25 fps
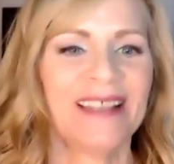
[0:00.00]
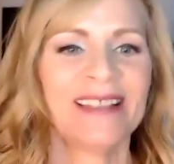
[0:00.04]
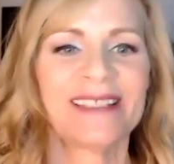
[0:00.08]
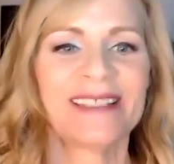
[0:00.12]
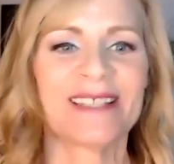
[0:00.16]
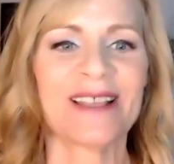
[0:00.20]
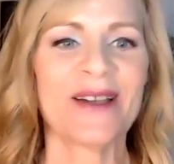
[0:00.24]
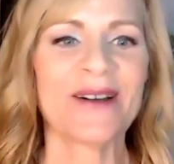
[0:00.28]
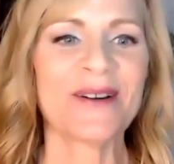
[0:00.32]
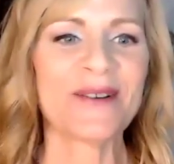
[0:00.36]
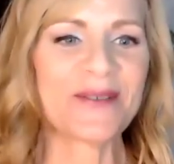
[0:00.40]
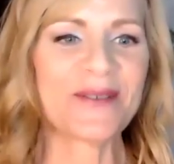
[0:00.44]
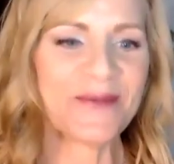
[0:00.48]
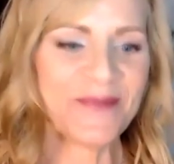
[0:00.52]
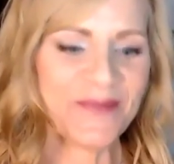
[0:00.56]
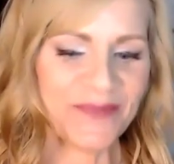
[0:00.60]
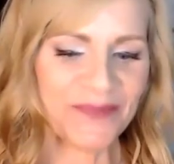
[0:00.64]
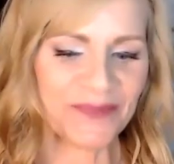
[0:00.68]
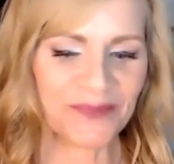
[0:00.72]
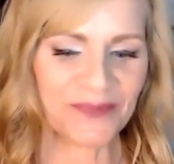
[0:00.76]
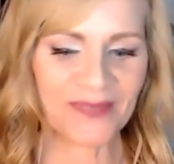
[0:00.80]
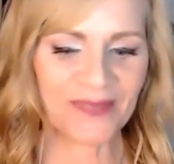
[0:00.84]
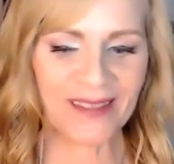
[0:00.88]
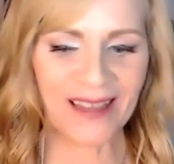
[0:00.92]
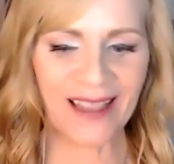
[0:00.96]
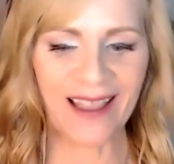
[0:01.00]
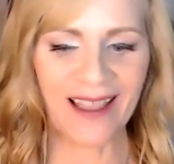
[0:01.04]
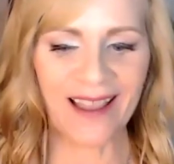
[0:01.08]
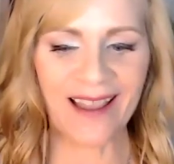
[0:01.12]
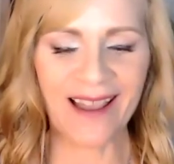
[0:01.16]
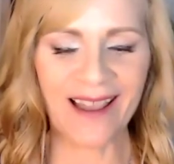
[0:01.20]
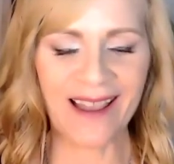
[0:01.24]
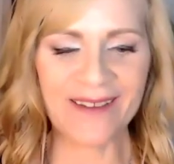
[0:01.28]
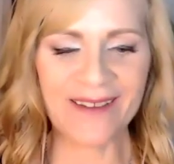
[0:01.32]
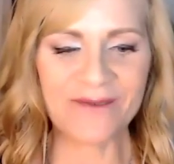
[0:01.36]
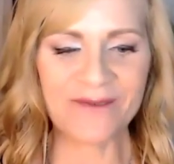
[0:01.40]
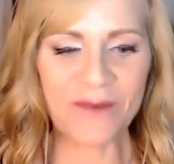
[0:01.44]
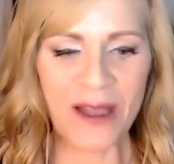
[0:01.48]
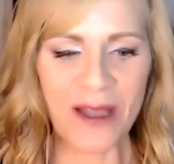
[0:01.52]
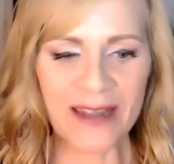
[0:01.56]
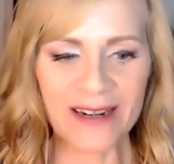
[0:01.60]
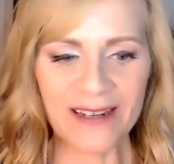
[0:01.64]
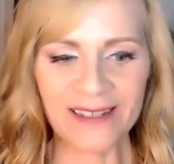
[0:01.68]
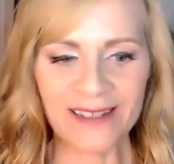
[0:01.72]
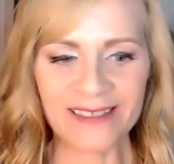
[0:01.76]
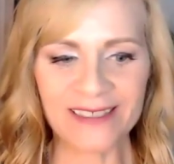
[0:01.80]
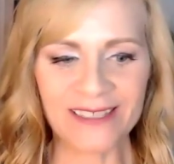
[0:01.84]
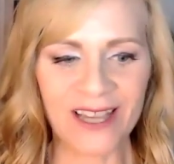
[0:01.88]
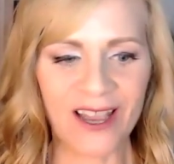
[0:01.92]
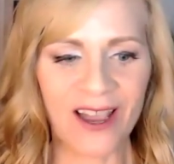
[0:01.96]
So I
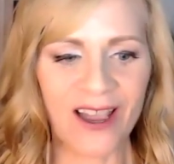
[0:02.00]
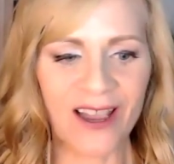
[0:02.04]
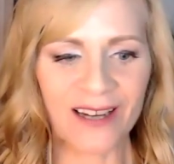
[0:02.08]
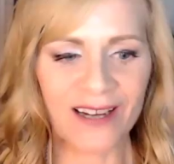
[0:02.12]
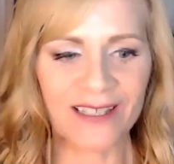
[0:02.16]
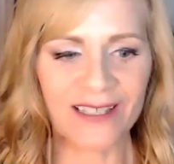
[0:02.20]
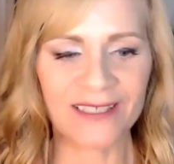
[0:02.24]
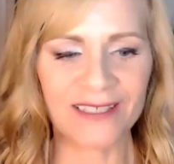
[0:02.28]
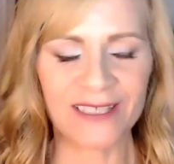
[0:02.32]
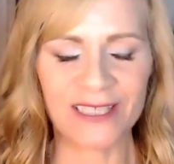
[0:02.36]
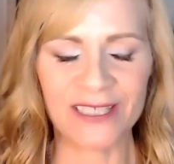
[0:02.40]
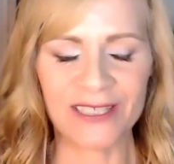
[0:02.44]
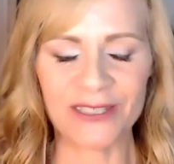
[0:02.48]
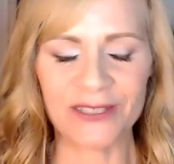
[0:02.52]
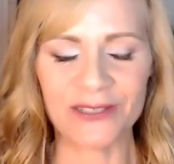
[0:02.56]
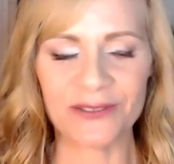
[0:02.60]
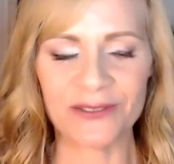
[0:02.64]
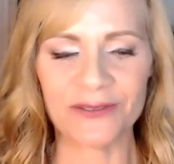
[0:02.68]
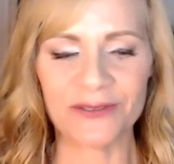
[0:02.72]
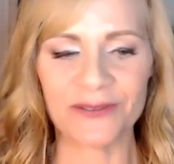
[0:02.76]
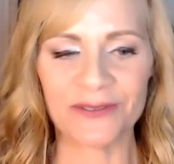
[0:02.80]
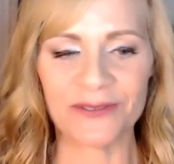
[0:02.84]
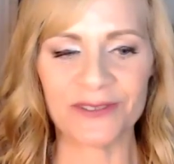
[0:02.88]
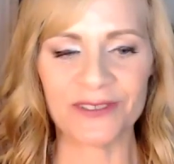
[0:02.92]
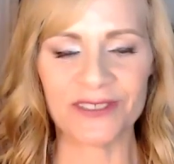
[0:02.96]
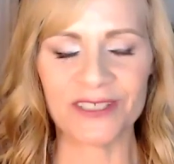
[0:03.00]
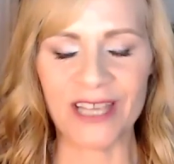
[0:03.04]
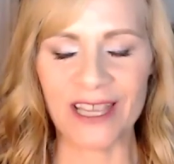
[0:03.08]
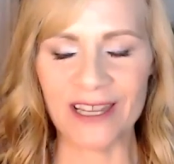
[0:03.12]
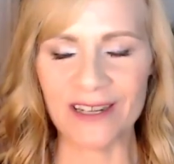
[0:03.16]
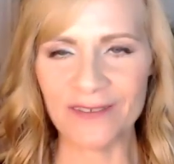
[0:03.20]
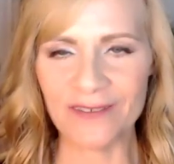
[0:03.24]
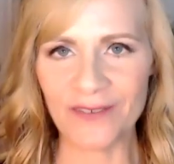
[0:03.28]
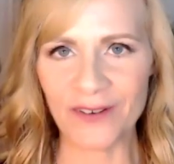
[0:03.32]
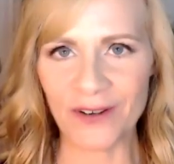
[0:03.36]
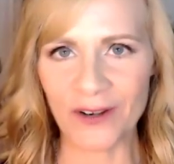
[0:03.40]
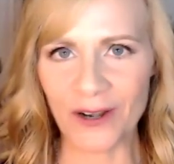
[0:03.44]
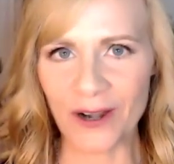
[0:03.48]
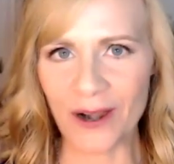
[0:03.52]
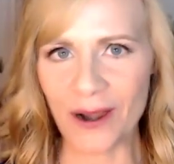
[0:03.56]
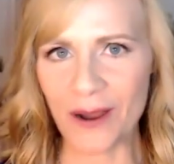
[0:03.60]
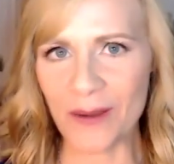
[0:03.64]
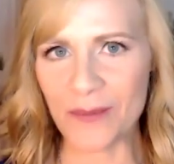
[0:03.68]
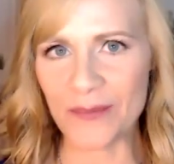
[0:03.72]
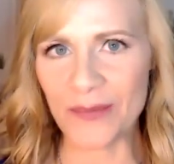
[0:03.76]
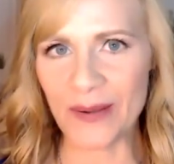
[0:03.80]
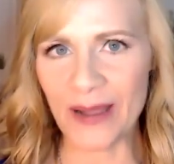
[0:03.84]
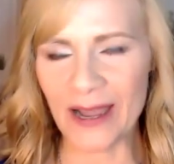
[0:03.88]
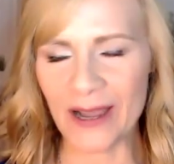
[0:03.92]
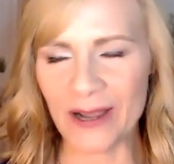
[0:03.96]
want to talk to Jennifer
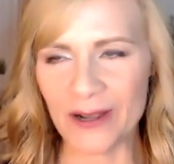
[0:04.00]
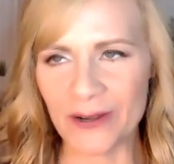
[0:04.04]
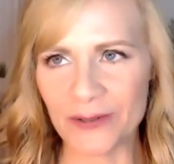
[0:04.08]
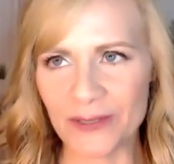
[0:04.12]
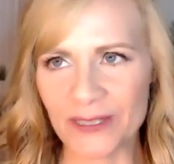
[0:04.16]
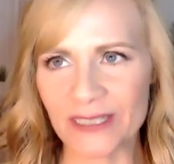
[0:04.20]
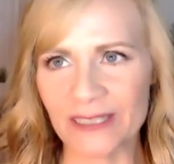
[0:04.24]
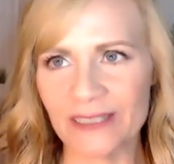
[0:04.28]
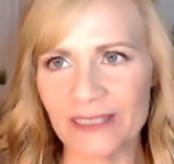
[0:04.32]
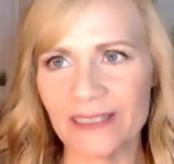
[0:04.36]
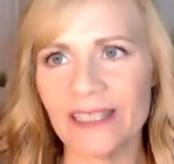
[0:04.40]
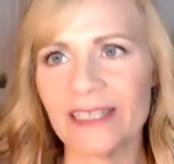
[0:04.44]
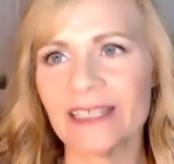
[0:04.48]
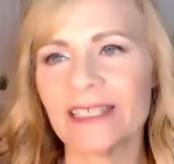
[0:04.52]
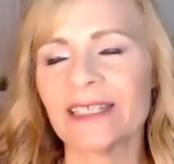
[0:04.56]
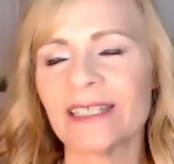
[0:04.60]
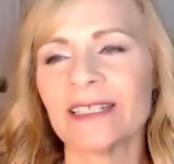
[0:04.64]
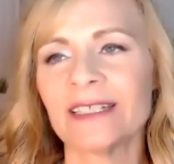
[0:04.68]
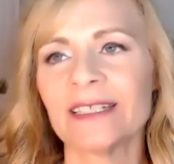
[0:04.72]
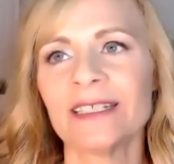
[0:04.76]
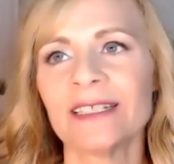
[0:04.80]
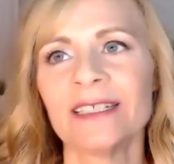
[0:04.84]
about, like,